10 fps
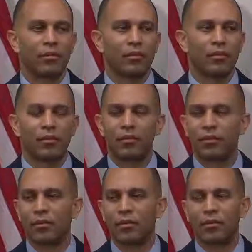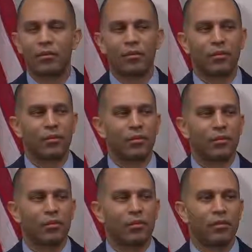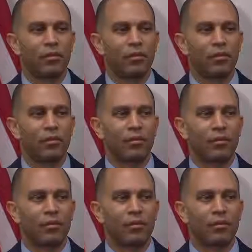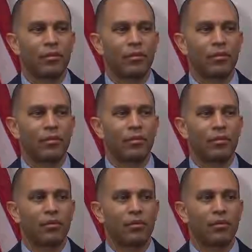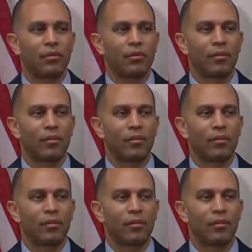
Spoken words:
[no speech]